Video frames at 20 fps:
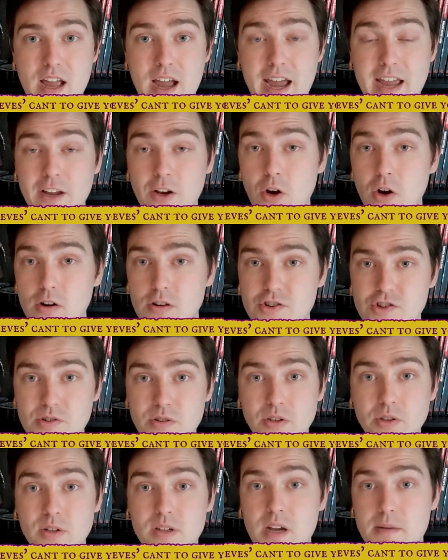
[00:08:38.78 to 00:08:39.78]
I encourage you
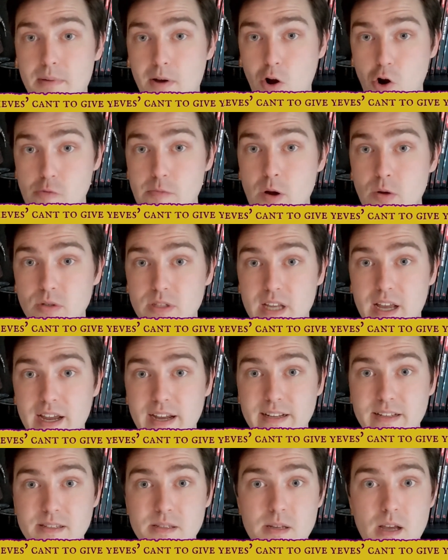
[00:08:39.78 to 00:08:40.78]
to look up Hobo
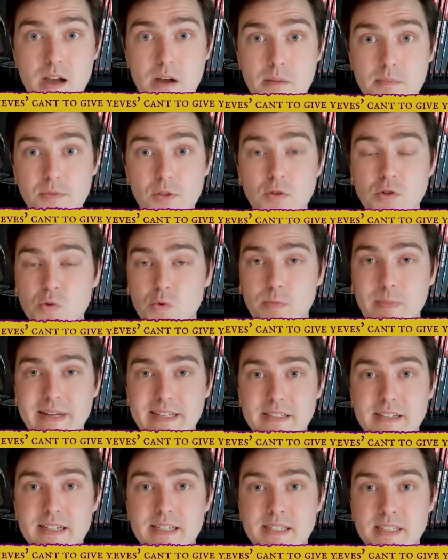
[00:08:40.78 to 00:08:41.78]
Signs. Those were
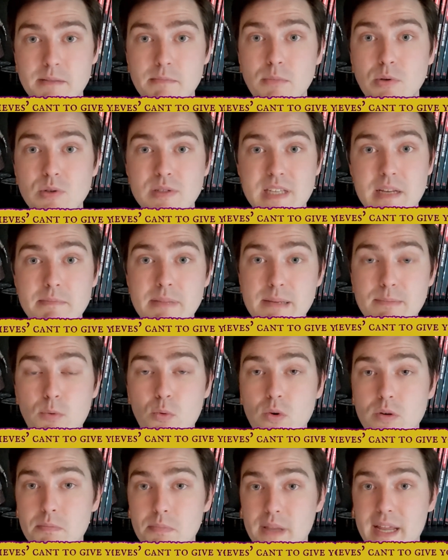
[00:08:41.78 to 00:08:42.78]
basically symbols that people
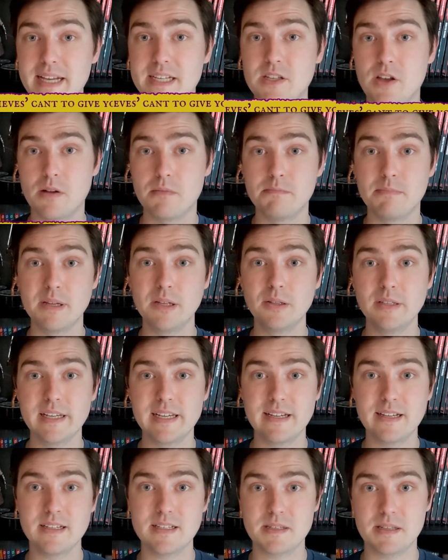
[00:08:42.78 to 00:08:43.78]
would place on
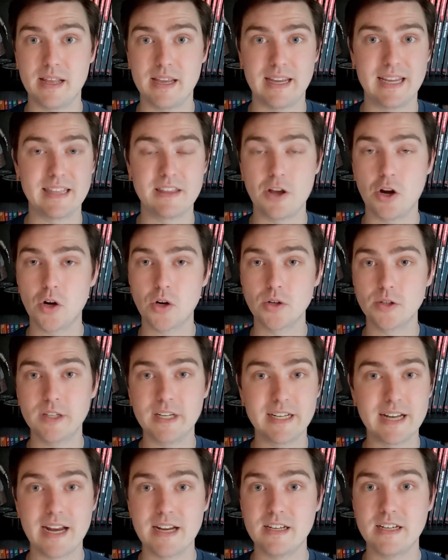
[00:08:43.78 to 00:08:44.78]
buildings like in the
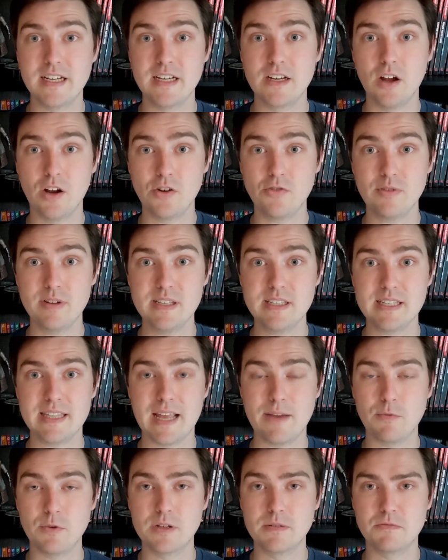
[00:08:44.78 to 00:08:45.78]
early 1900s
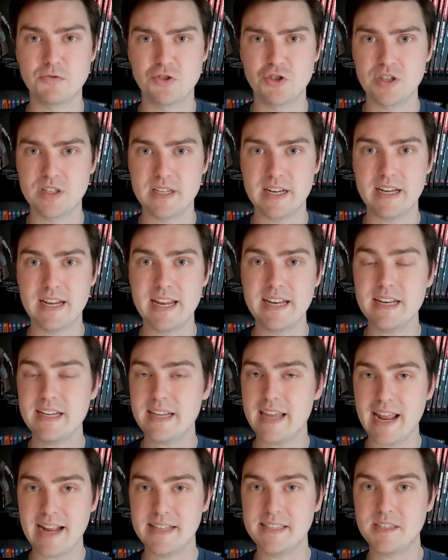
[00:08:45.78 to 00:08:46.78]
that would just
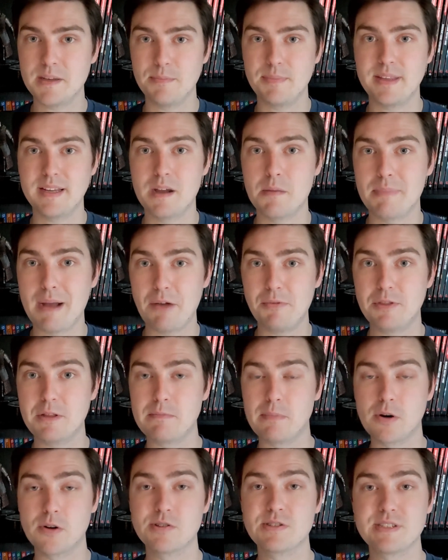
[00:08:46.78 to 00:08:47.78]
indicate something about the
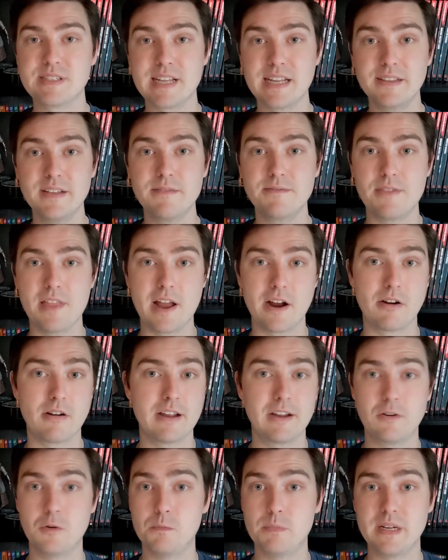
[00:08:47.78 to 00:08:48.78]
person that lived there.
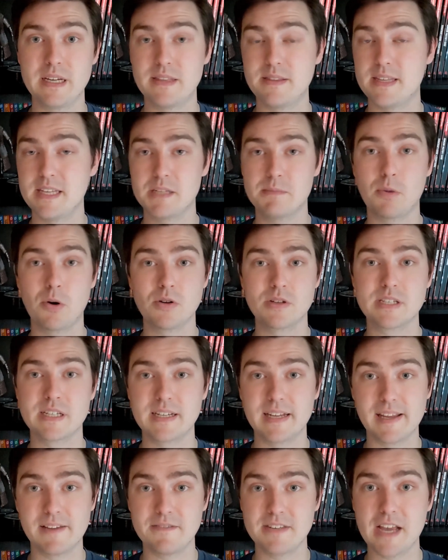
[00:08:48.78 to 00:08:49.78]
It could be this
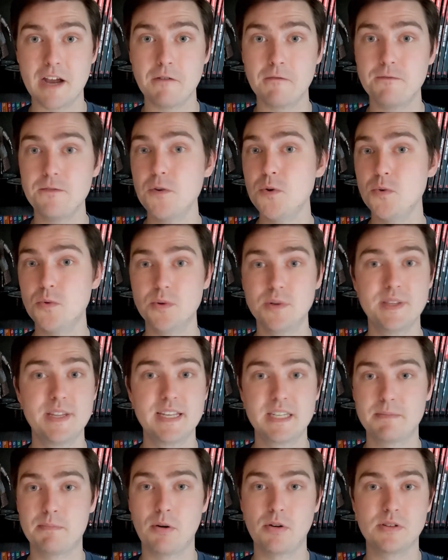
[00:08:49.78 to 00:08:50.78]
person gives out food,
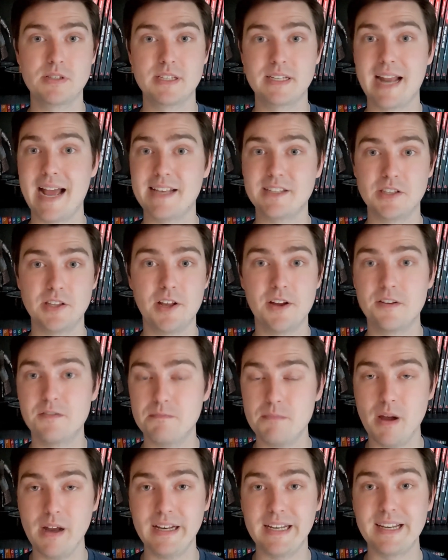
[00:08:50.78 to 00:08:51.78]
this person has a lot of
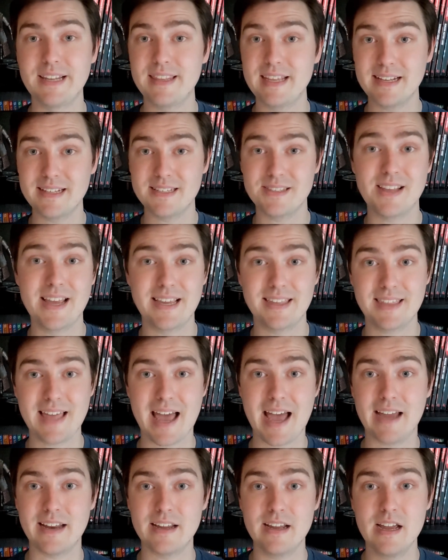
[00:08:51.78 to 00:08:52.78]
money, things like
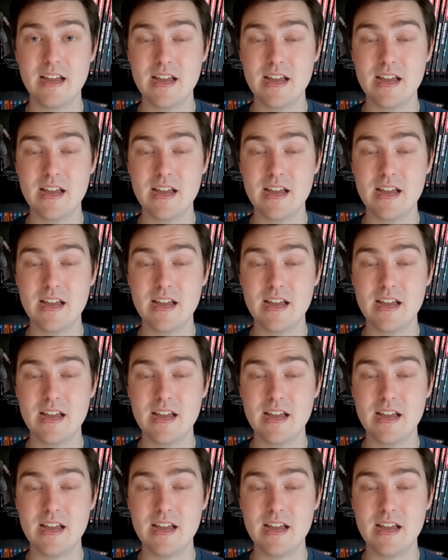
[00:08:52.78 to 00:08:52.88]
that.